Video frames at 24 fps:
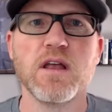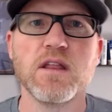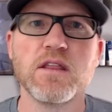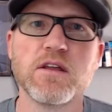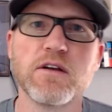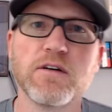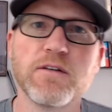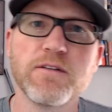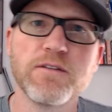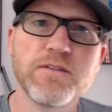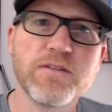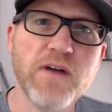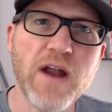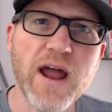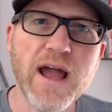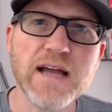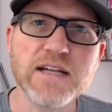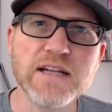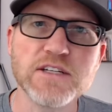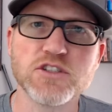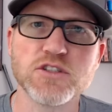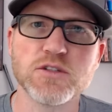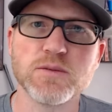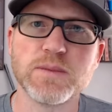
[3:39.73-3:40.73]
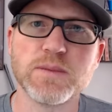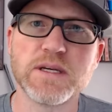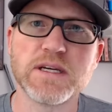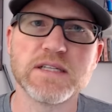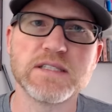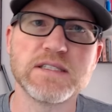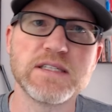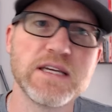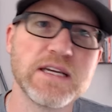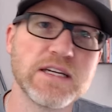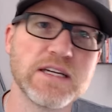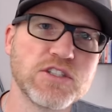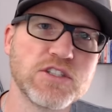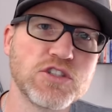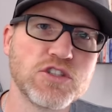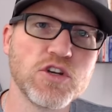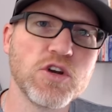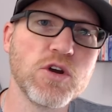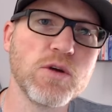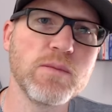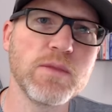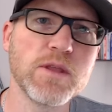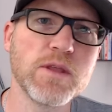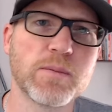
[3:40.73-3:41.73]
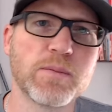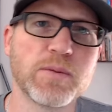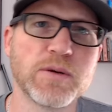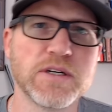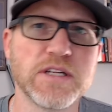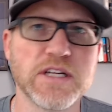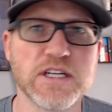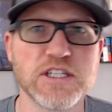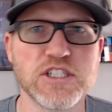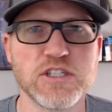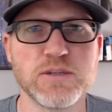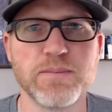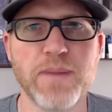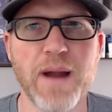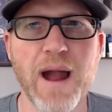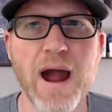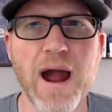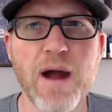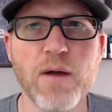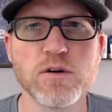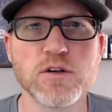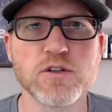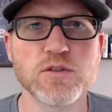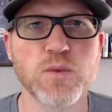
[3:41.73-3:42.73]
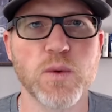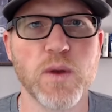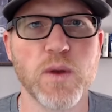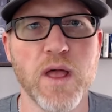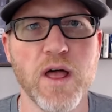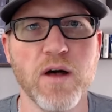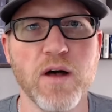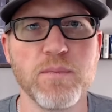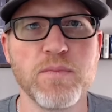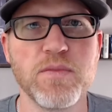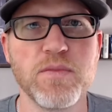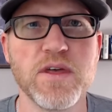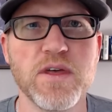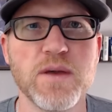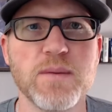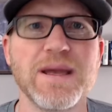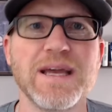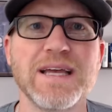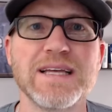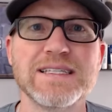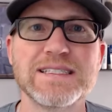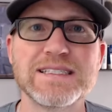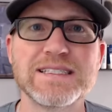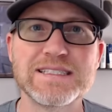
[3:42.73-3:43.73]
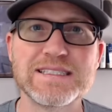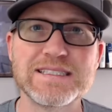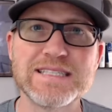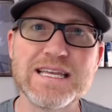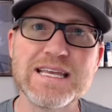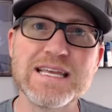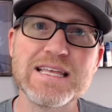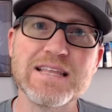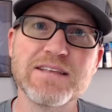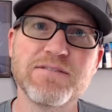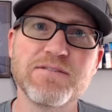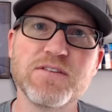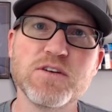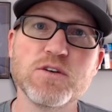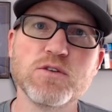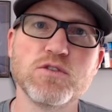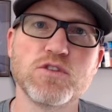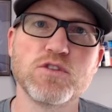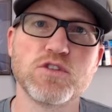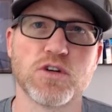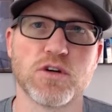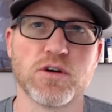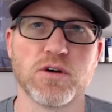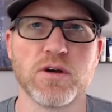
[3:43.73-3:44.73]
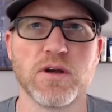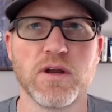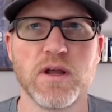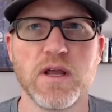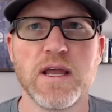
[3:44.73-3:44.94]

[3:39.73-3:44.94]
They're fragile because they assume their prediction powers will help them see the future,